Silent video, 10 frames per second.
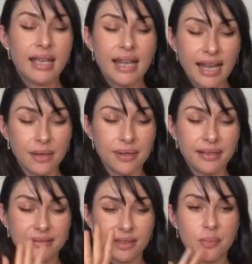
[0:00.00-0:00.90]

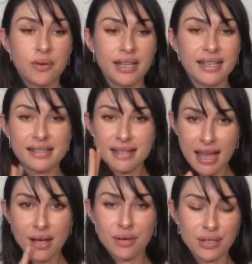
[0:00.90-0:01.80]
Anyway, the point is,
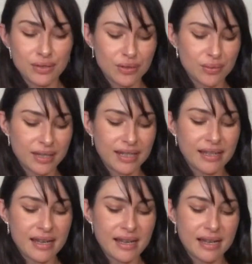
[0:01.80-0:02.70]
how are you
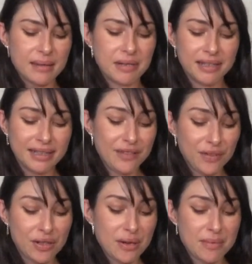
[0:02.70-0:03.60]
doing? Leave
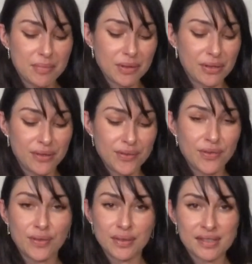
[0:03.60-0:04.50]
a comment below if you
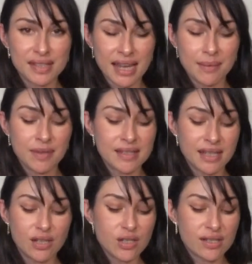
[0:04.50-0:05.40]
feel the same. These
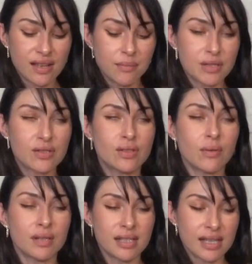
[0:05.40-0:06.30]
energies have been
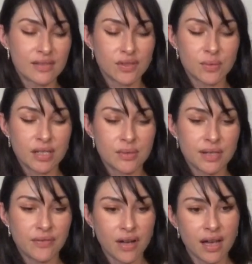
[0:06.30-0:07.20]
so intense for
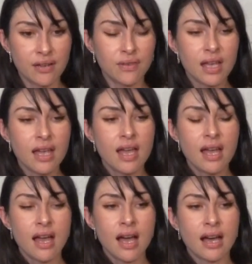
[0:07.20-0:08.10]
2025.
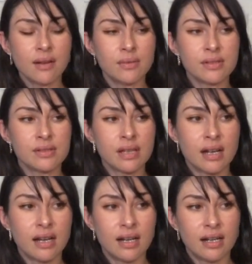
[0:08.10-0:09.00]

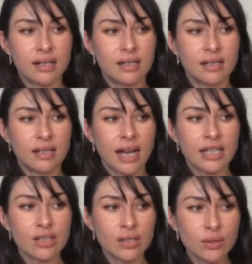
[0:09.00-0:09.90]

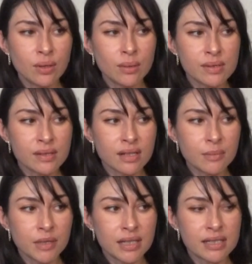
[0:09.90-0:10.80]
I knew it was going
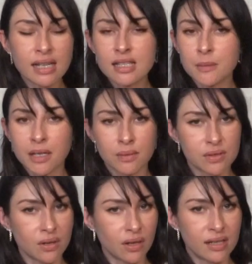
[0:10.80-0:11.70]
to be intense, but I
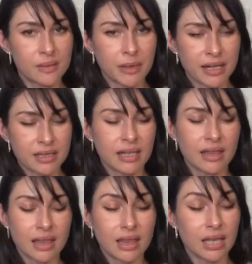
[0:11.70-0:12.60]
was not
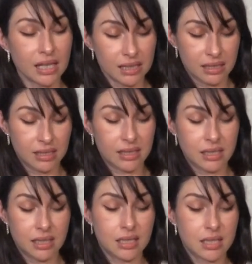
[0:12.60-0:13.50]
expecting
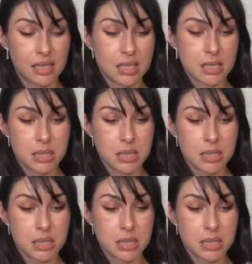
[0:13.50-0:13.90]
this.